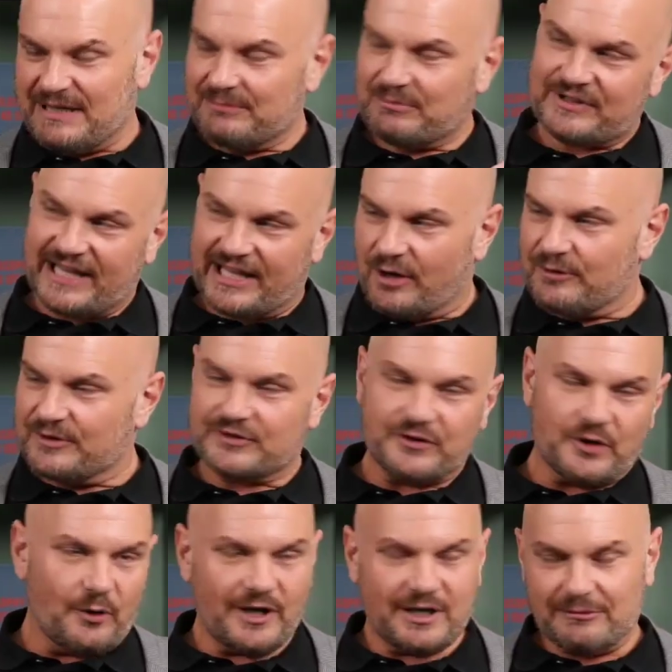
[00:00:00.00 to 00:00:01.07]
and people not always
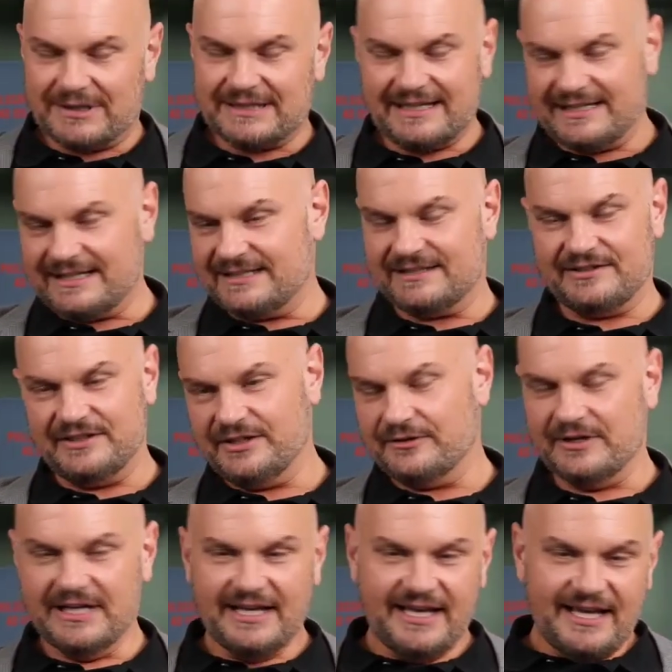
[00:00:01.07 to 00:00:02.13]
knowing what they need to
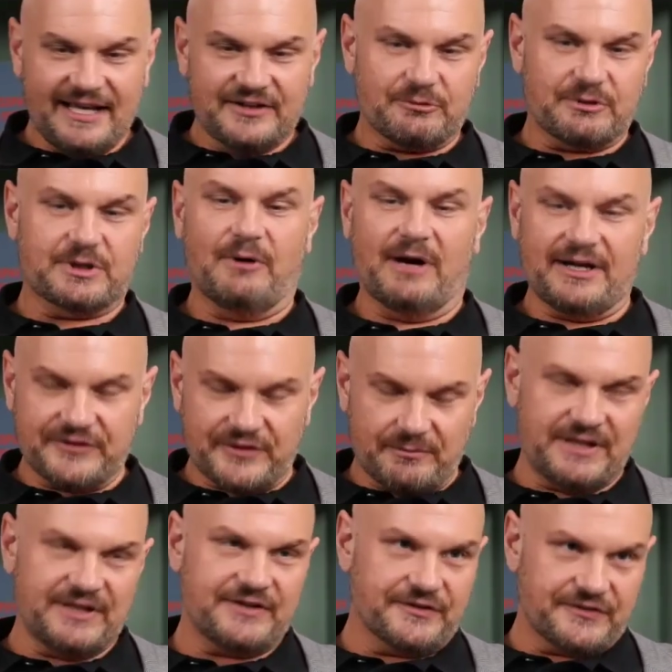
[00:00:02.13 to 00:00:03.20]
do. So it requires the
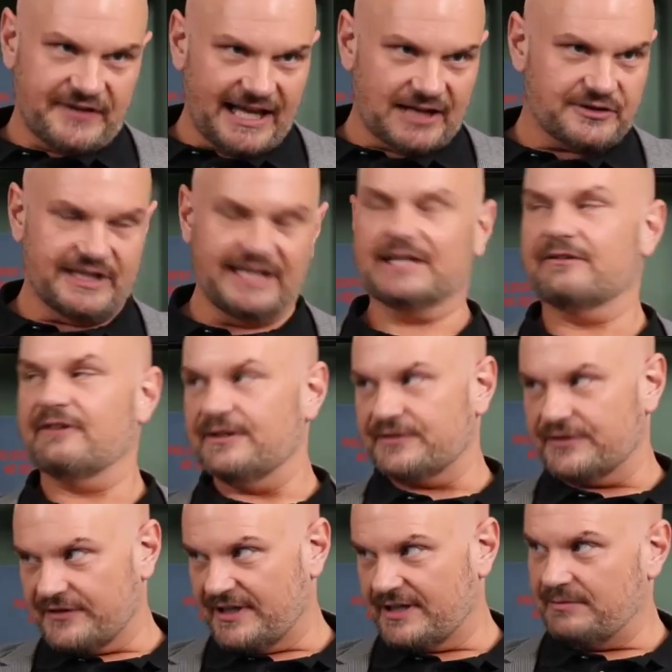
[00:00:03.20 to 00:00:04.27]
business to actually integrate
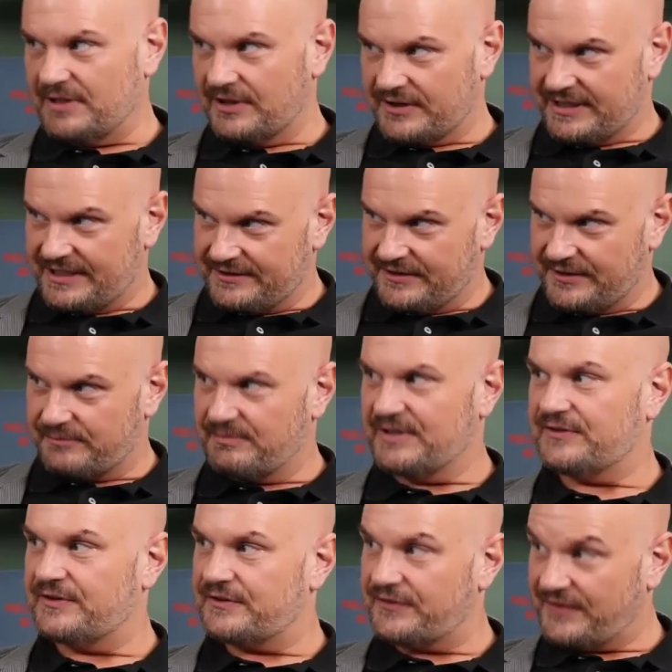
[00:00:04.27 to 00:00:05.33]
sustainability into their
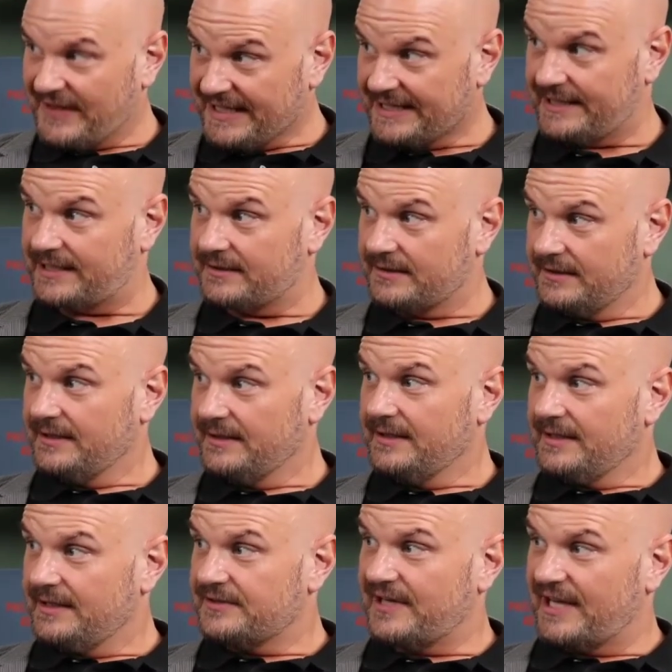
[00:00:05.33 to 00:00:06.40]
business thinking.
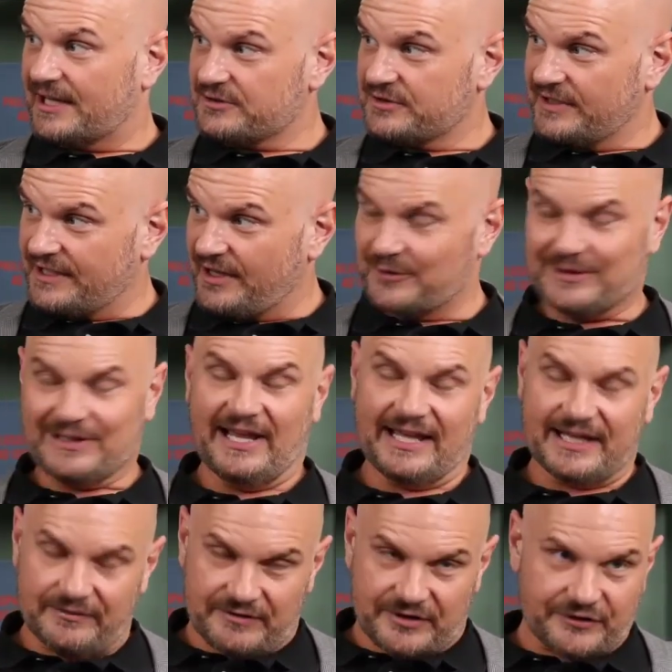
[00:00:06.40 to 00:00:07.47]
Mm-hmm. It's actually another
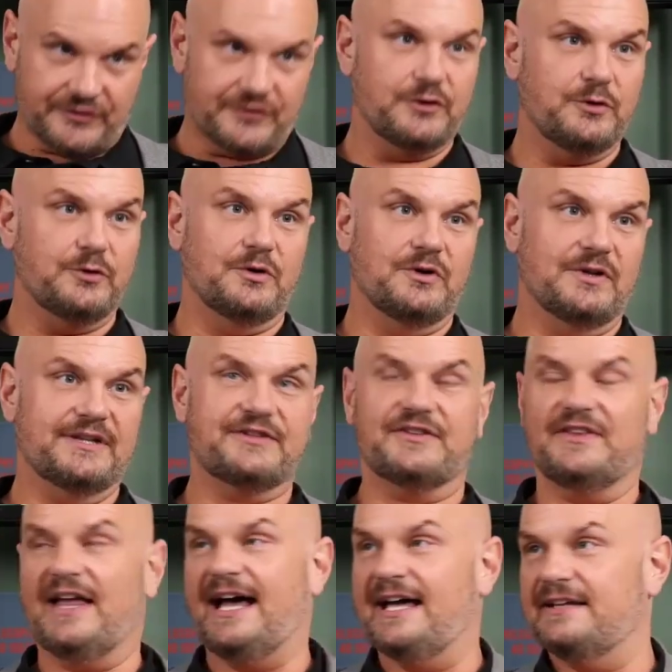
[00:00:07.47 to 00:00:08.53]
leg of the stool.
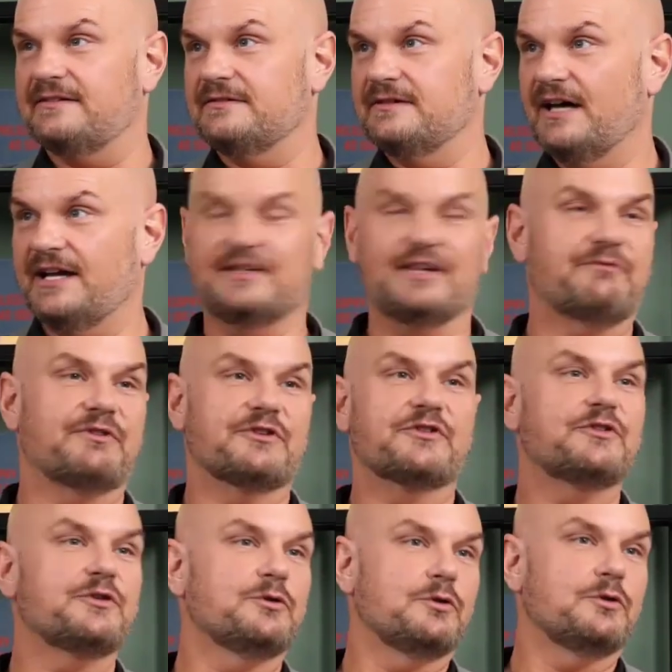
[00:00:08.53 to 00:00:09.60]
It's not a different
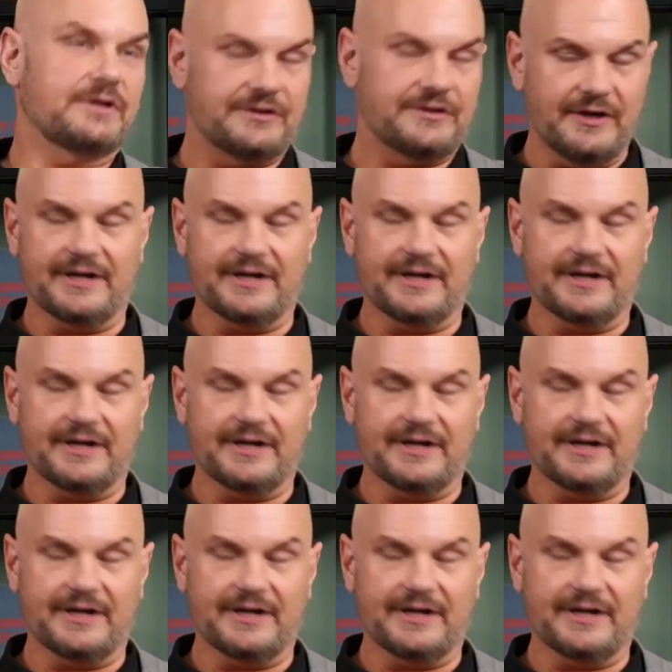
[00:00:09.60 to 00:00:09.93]
stool